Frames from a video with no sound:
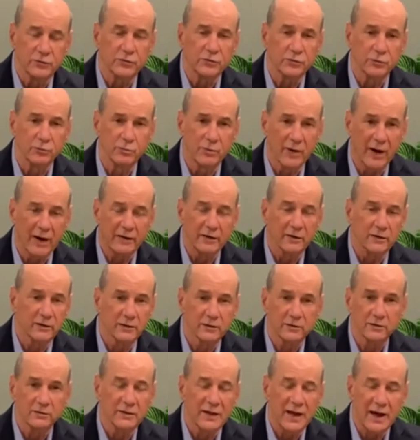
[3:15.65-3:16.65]
to
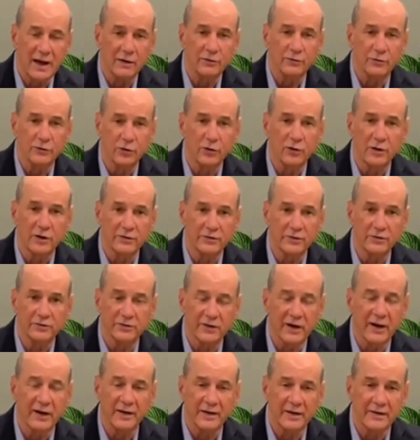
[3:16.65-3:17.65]
regular loud
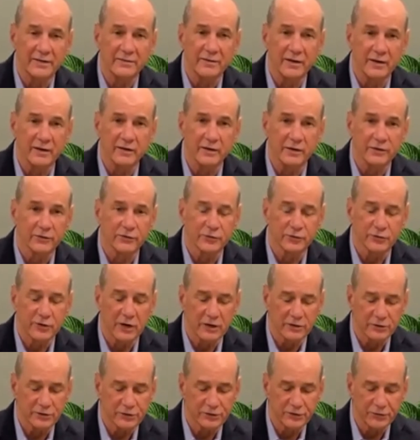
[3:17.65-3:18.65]
noises on a
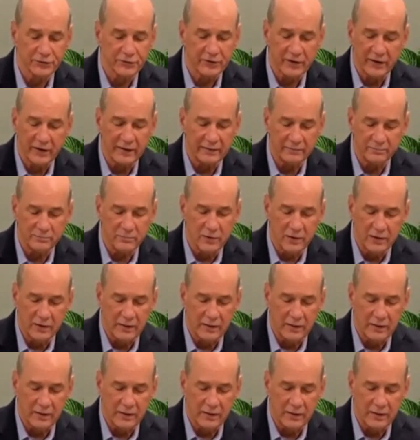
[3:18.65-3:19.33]
construction site,